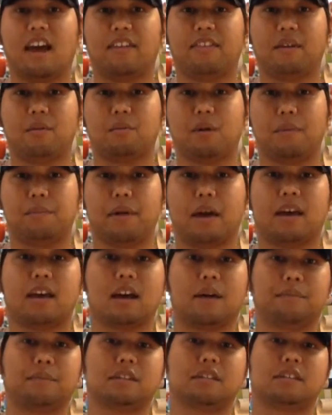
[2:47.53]
and then we
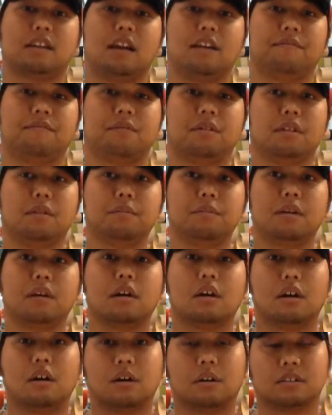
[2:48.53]
make up the shade for them.
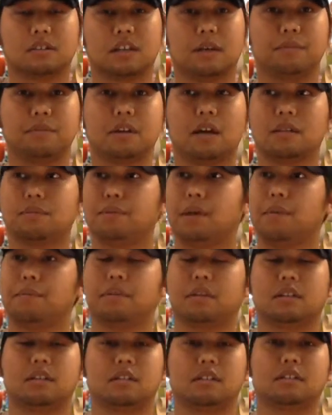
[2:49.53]
Or well, sometimes
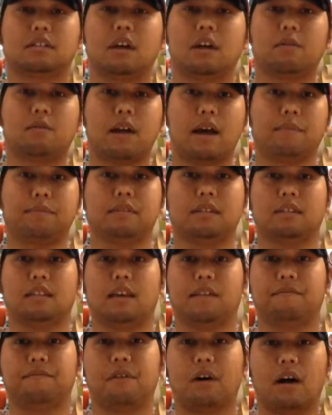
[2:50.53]
people are just so rapt that
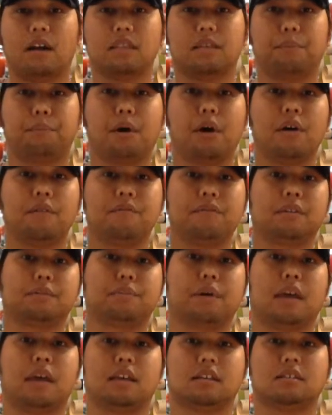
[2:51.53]
they find the
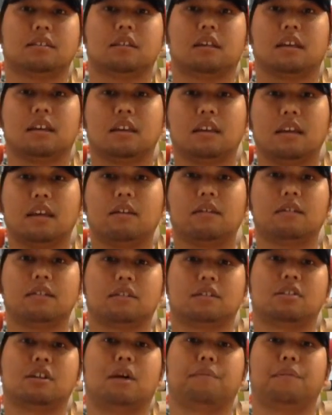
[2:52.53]
perfect piece here in
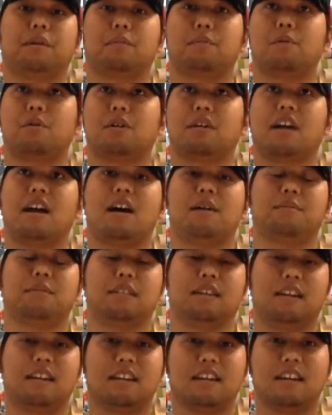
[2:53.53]
the shop and walk out
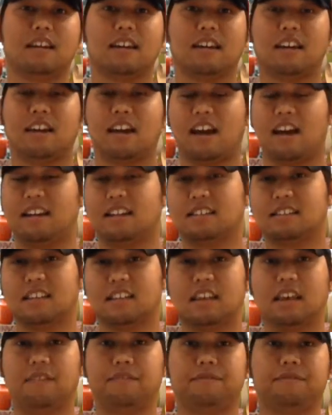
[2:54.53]
with it, and it's a
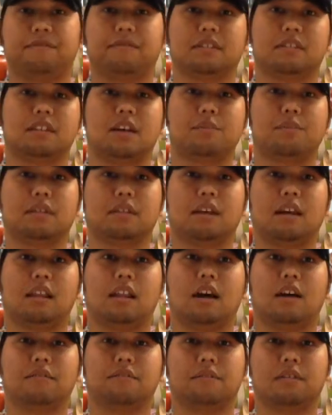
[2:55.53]
gift for someone they
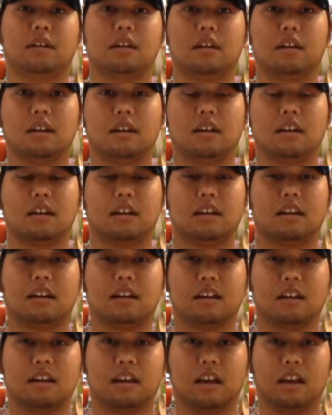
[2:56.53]
love.
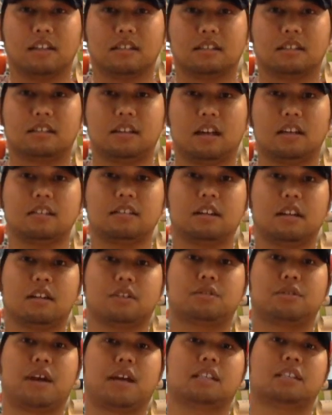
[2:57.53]
It's just going
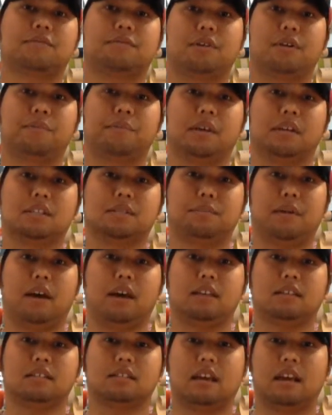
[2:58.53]
to transform their
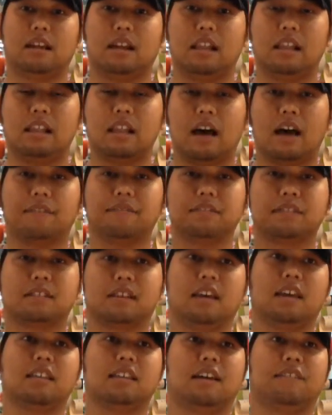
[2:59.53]
space, and I love
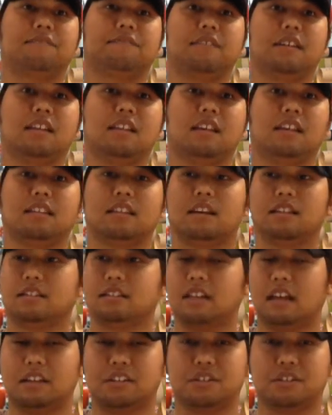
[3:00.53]
seeing that feeling, that,